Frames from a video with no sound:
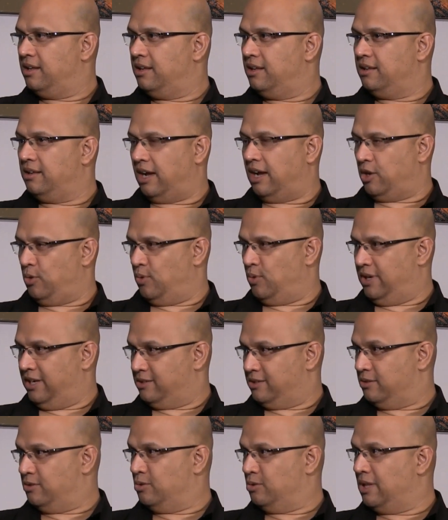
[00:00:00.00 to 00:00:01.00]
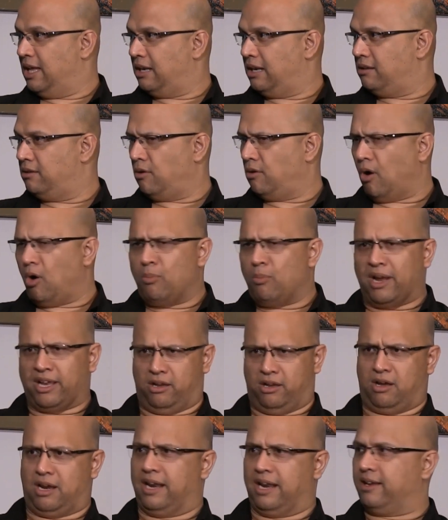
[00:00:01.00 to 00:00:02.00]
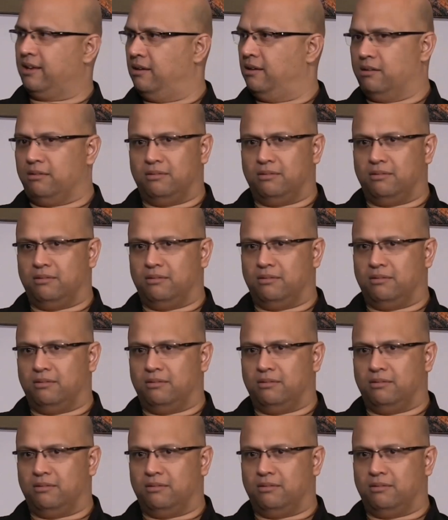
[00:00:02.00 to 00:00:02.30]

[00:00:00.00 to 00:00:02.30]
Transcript: Are you willing to do that? Oh my God, I cannot."